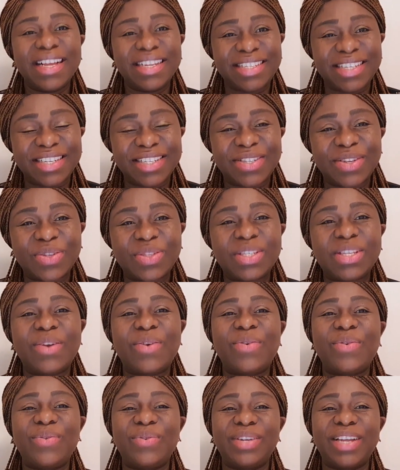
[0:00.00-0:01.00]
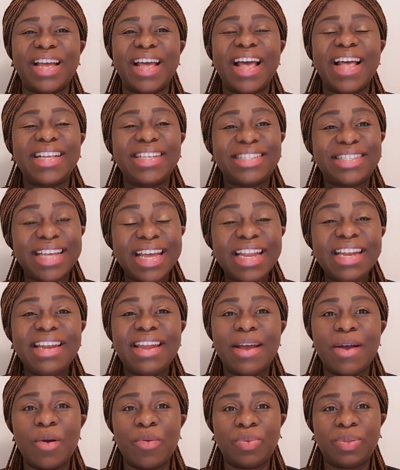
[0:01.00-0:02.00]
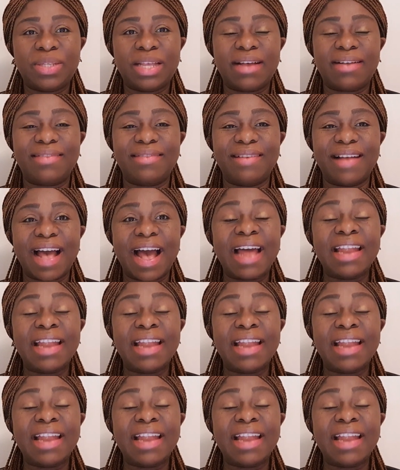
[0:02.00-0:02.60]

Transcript: Jesus the code, sin the obstacle,